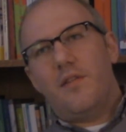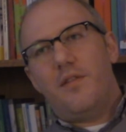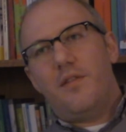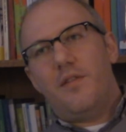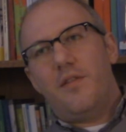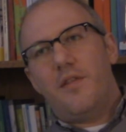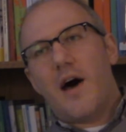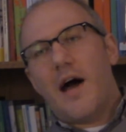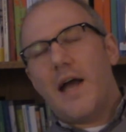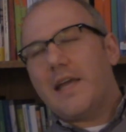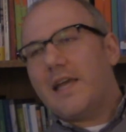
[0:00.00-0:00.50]

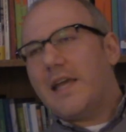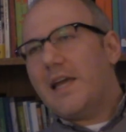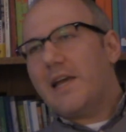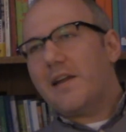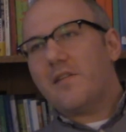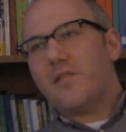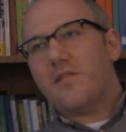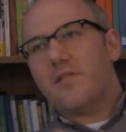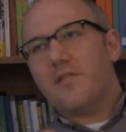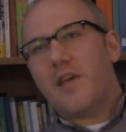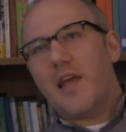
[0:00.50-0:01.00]
I can't
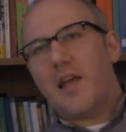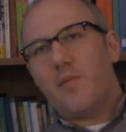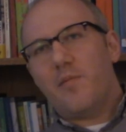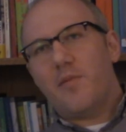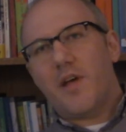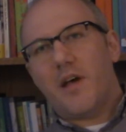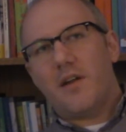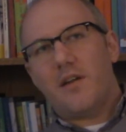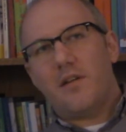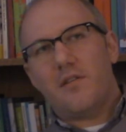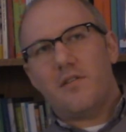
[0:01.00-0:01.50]
escape
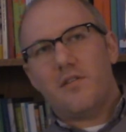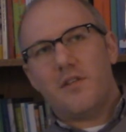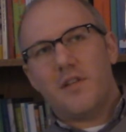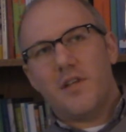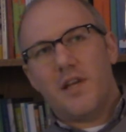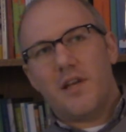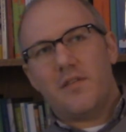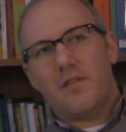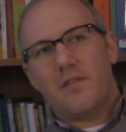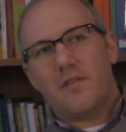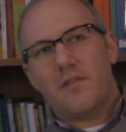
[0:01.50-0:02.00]
that into
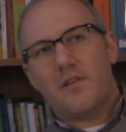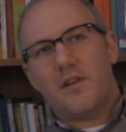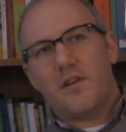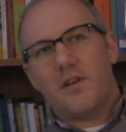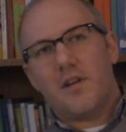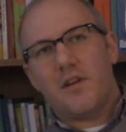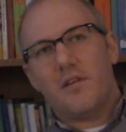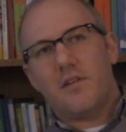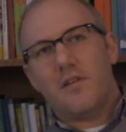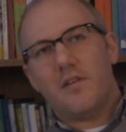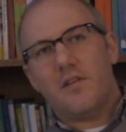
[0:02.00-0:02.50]
the
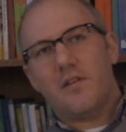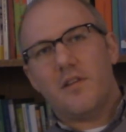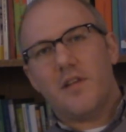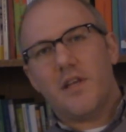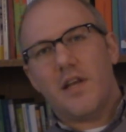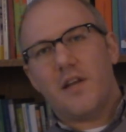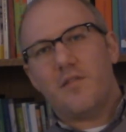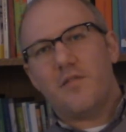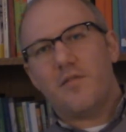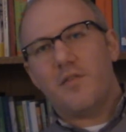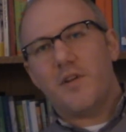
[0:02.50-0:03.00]
instant, into
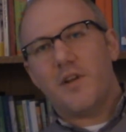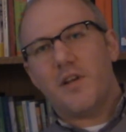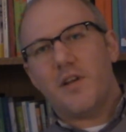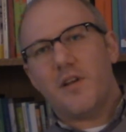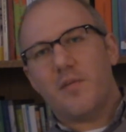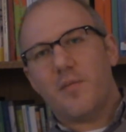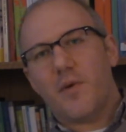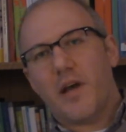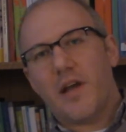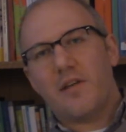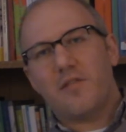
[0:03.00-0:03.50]
the
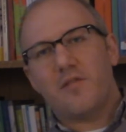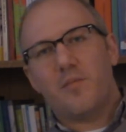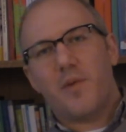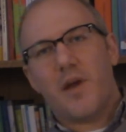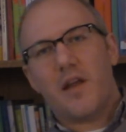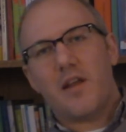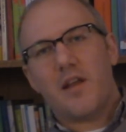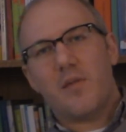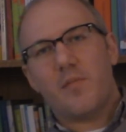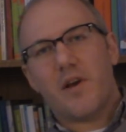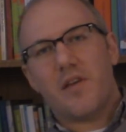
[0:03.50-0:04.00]
infinite, by
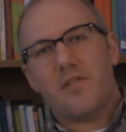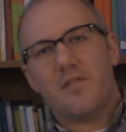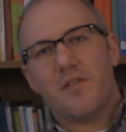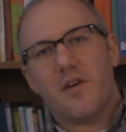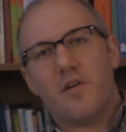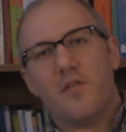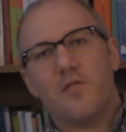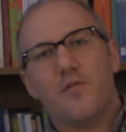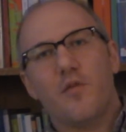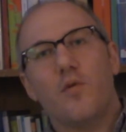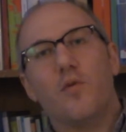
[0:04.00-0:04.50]
expanding
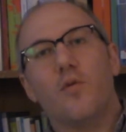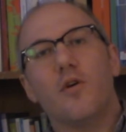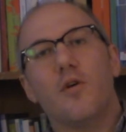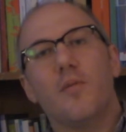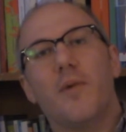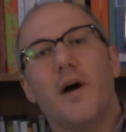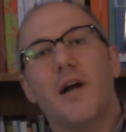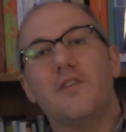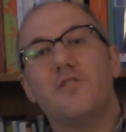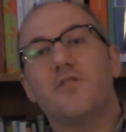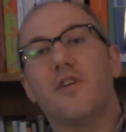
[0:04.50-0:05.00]
myself or
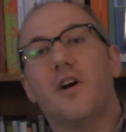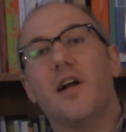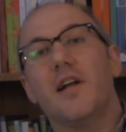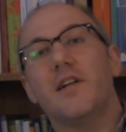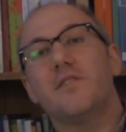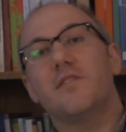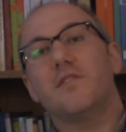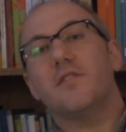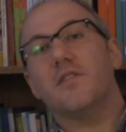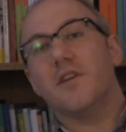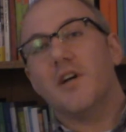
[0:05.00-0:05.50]
by
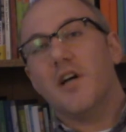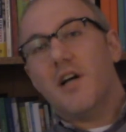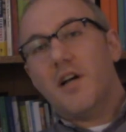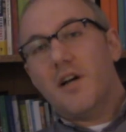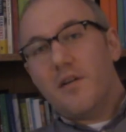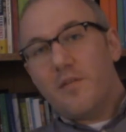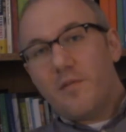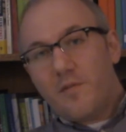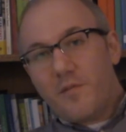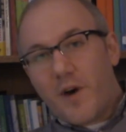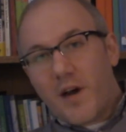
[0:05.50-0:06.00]
trying to
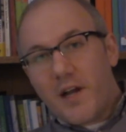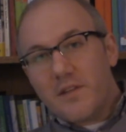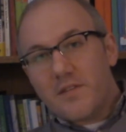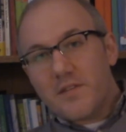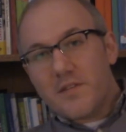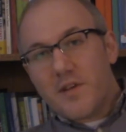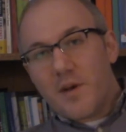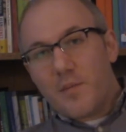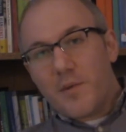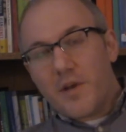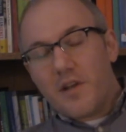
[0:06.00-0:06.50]
find
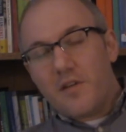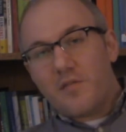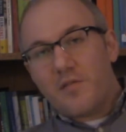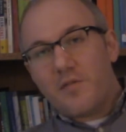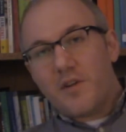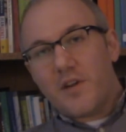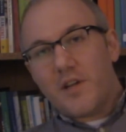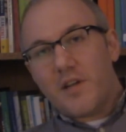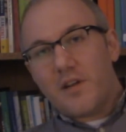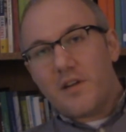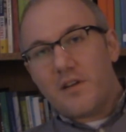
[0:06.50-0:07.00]
some
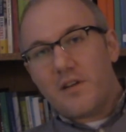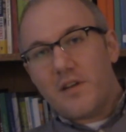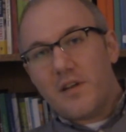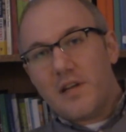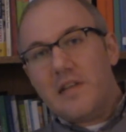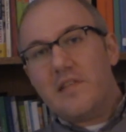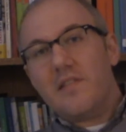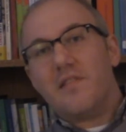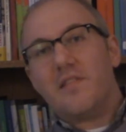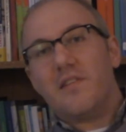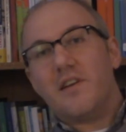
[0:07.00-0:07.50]
infinite
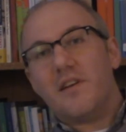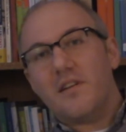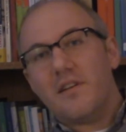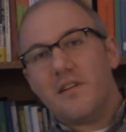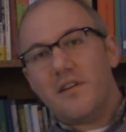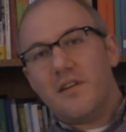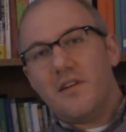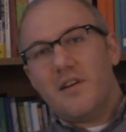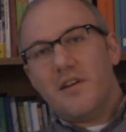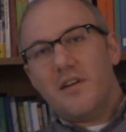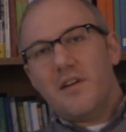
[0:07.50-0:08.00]
instant
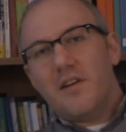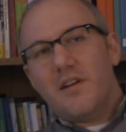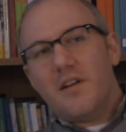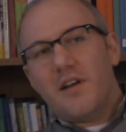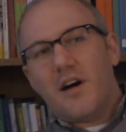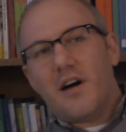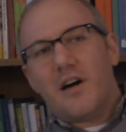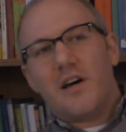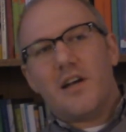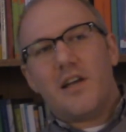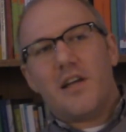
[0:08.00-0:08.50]

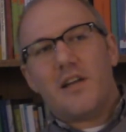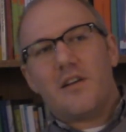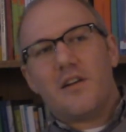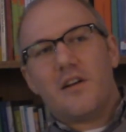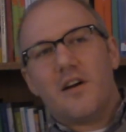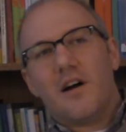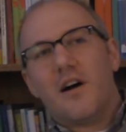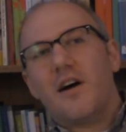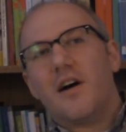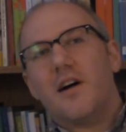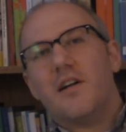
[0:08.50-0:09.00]
in
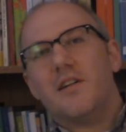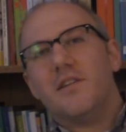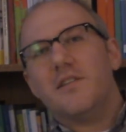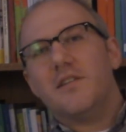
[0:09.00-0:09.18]
God,